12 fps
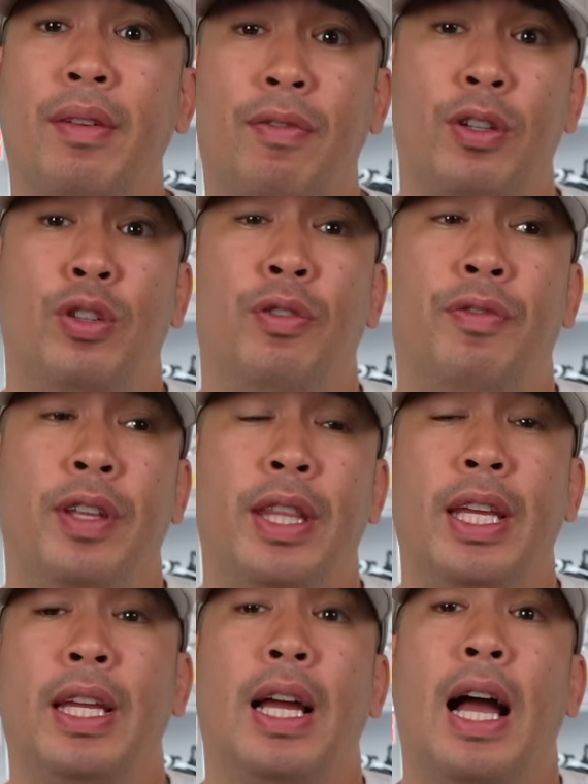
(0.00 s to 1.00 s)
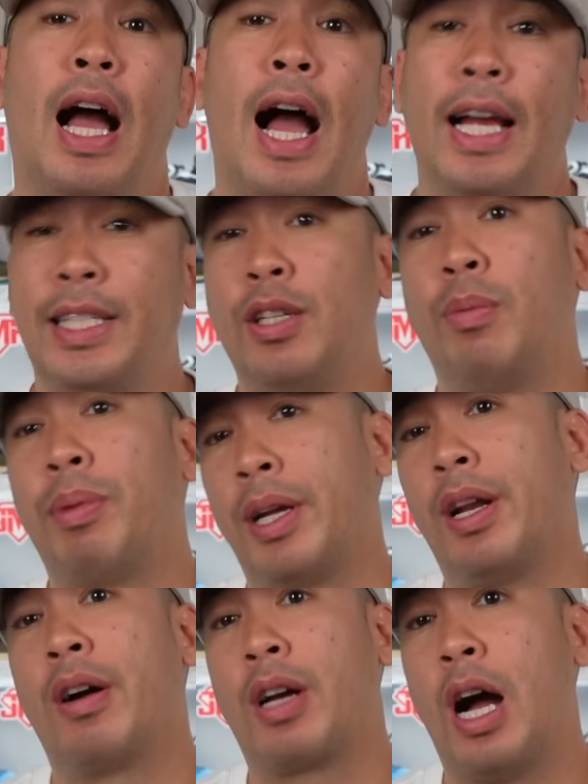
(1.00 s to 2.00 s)
For 250, I still
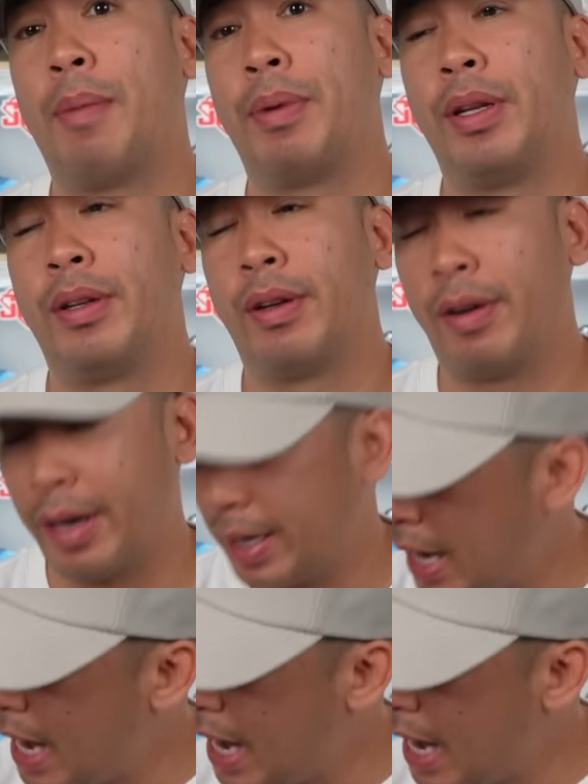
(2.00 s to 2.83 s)
plan on copping, all right?